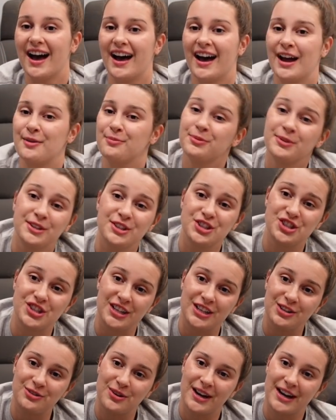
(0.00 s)
I
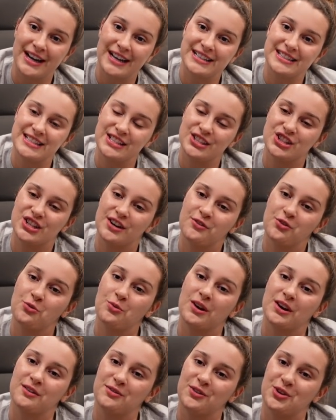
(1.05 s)
appreciate you guys, each and every one of